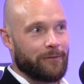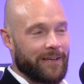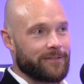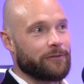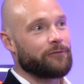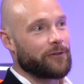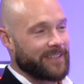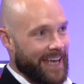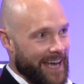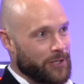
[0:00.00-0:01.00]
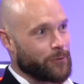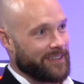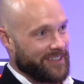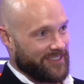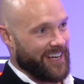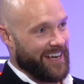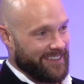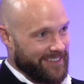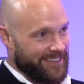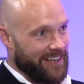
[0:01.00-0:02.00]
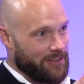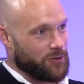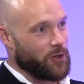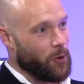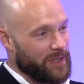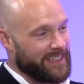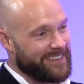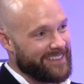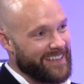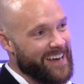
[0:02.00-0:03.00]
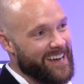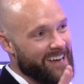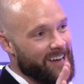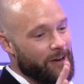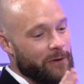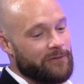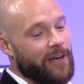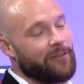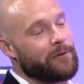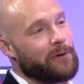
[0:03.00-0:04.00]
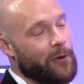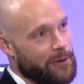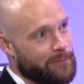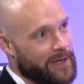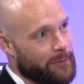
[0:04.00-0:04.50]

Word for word: As the first actuary on the on this on the show, we can say we've done the broker bit.